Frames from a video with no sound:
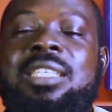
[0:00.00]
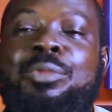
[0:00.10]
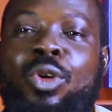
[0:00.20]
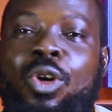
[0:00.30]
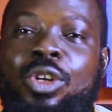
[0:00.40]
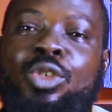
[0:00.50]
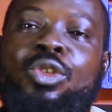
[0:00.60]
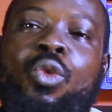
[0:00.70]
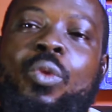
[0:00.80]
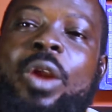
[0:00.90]
is because,
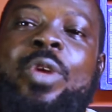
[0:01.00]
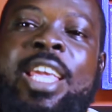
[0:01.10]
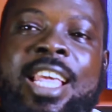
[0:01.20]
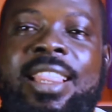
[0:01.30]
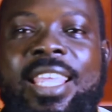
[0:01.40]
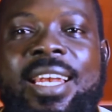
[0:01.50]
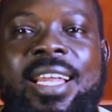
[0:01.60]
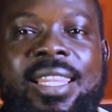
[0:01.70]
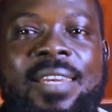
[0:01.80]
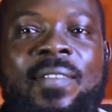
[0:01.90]
when we eat
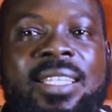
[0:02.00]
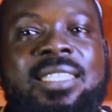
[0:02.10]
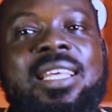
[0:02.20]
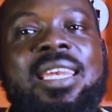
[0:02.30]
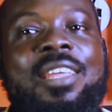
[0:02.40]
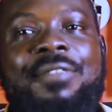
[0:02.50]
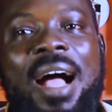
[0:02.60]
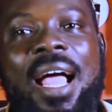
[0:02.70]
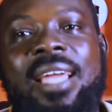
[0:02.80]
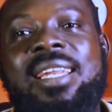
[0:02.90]
anything, it is the
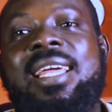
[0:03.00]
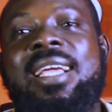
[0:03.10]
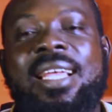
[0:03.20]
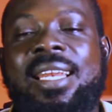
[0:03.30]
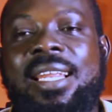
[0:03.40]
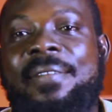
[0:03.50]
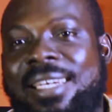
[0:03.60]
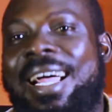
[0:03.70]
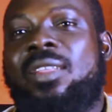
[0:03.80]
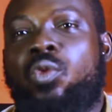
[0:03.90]
liver and the kidney
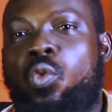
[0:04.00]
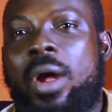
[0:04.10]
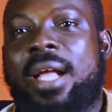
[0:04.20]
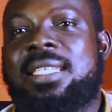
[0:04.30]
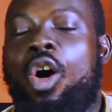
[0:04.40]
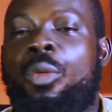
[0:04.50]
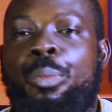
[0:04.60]
that works on